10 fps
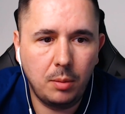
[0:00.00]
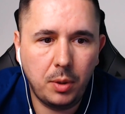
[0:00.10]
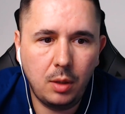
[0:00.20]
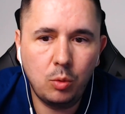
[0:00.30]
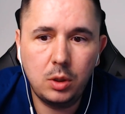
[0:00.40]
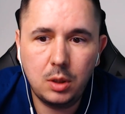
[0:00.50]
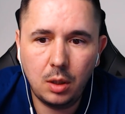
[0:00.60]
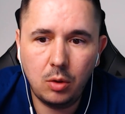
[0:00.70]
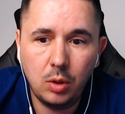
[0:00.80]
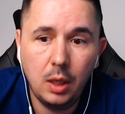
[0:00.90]
campaign will
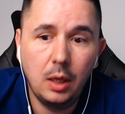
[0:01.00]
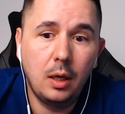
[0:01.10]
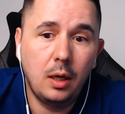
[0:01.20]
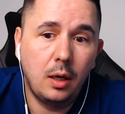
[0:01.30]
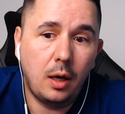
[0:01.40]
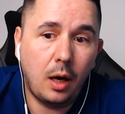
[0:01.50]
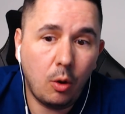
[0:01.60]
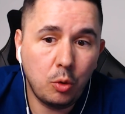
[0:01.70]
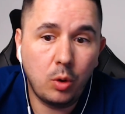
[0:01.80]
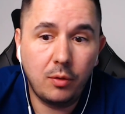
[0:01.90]
tell you
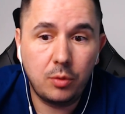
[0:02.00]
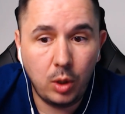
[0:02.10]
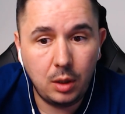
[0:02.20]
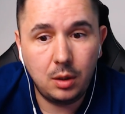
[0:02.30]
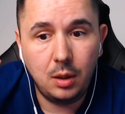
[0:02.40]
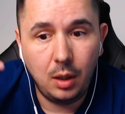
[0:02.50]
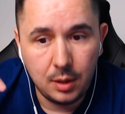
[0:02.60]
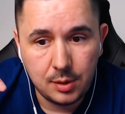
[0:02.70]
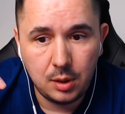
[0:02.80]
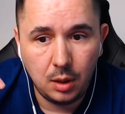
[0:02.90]
how you have created the
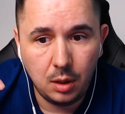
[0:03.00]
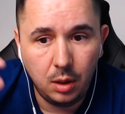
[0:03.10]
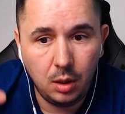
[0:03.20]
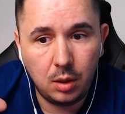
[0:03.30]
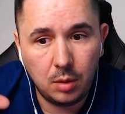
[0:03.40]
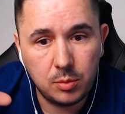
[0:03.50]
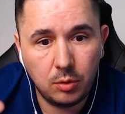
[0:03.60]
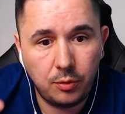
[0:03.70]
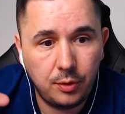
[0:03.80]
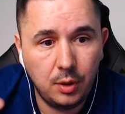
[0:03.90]
listing in terms
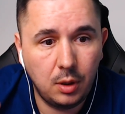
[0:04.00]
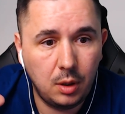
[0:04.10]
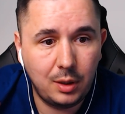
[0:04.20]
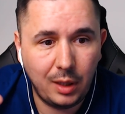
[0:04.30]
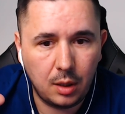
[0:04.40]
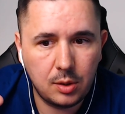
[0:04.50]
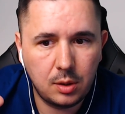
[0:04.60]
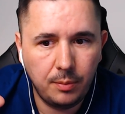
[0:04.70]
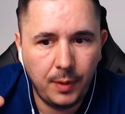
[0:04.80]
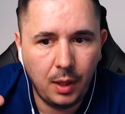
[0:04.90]
of the
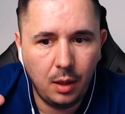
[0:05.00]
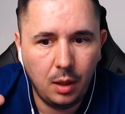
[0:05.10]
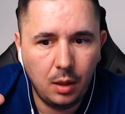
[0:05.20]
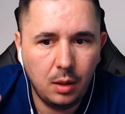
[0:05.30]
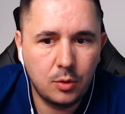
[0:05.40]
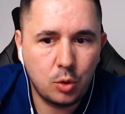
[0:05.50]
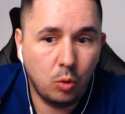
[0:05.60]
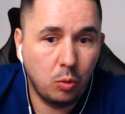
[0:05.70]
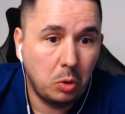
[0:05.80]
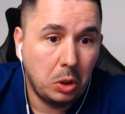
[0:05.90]
text.
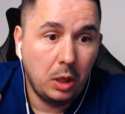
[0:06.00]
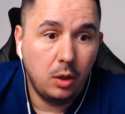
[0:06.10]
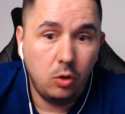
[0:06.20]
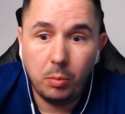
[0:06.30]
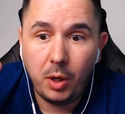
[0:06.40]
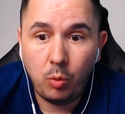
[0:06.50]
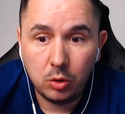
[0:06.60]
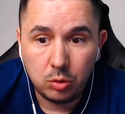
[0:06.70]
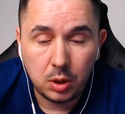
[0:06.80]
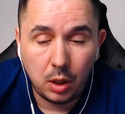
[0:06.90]
So you might
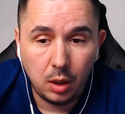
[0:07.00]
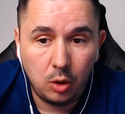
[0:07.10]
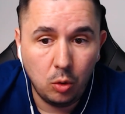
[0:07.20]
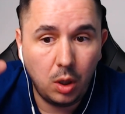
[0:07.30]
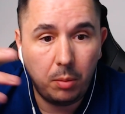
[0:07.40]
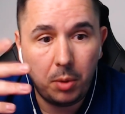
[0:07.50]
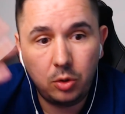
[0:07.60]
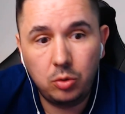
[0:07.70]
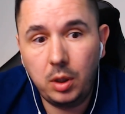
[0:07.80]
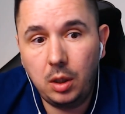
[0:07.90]
want to target yoga,
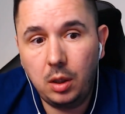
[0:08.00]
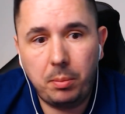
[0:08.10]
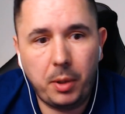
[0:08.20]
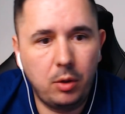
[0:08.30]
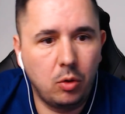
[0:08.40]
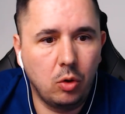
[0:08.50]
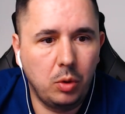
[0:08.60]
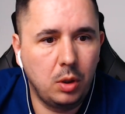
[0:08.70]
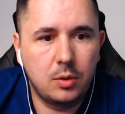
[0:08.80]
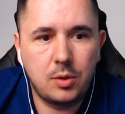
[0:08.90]
but you'll end up, I don't
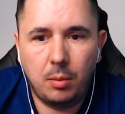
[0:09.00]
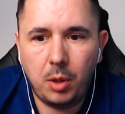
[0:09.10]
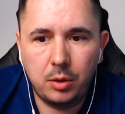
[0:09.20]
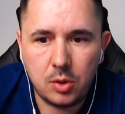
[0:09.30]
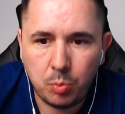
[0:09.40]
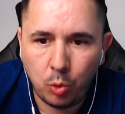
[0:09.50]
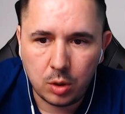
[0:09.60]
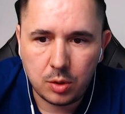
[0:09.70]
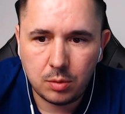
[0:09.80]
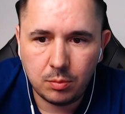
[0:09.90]
know, in some other
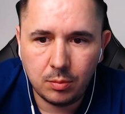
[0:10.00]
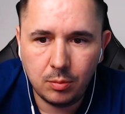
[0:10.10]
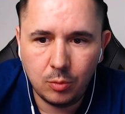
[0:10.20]
sports.